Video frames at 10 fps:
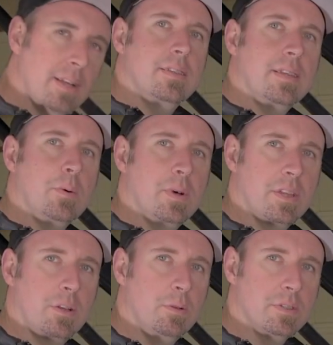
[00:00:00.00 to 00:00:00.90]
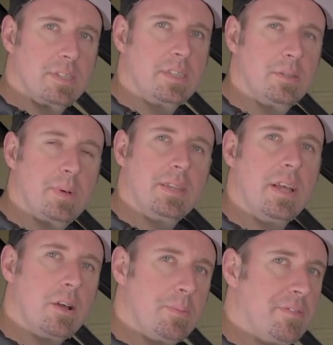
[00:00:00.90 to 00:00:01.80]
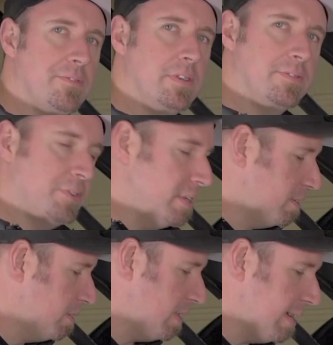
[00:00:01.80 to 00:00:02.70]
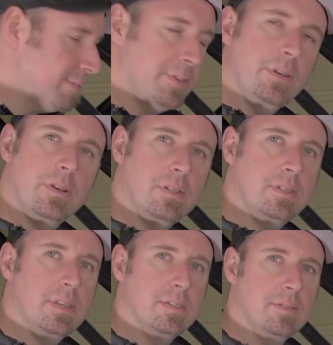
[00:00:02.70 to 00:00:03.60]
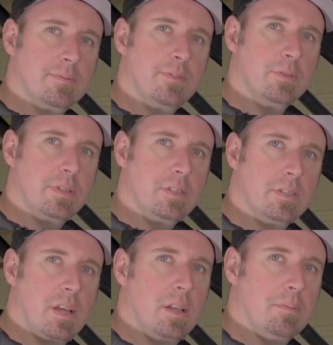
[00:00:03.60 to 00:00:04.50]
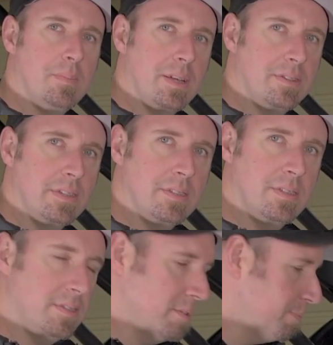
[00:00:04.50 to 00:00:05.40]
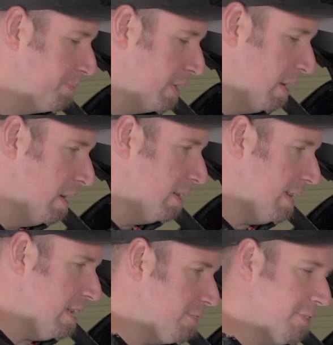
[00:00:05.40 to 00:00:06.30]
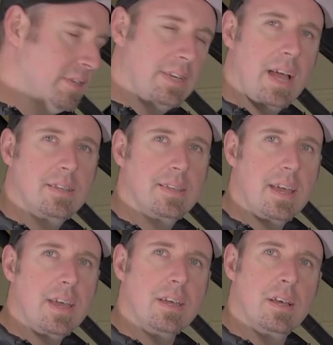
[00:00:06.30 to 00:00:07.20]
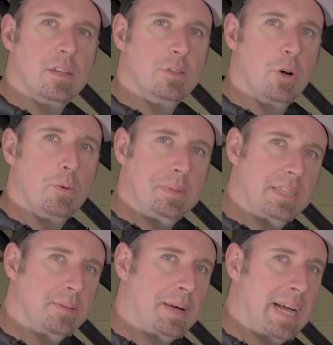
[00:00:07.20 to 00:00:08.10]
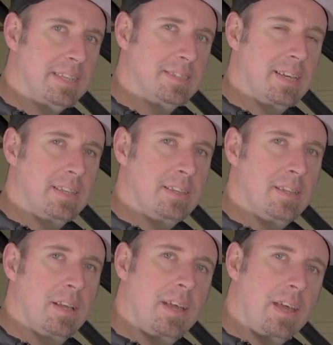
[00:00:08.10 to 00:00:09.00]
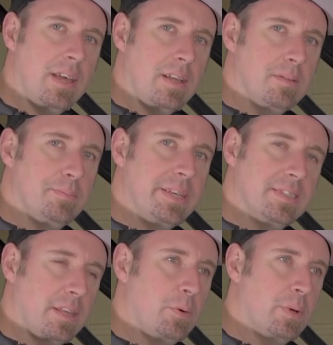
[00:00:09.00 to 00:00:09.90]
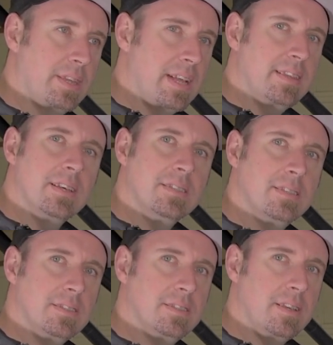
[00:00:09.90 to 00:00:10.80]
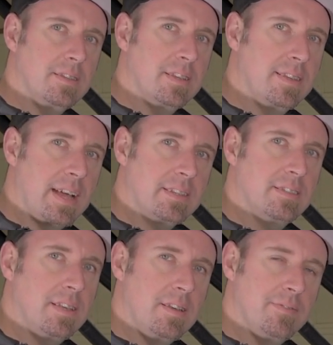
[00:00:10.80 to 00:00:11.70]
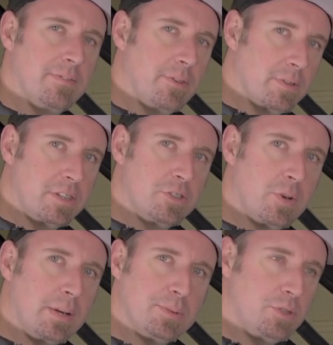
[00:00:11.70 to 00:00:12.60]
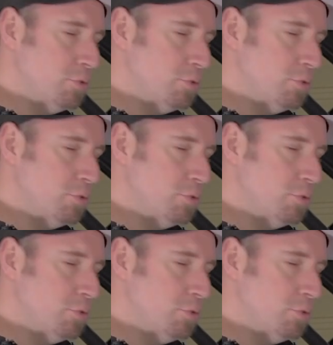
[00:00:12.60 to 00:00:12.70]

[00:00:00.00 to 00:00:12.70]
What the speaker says: Now one of the coolest things about the ARB fridge freezers the last few years is a voltage monitoring system. Each fridge has a low, medium, high setting. And basically what that does is it detects if a voltage drops too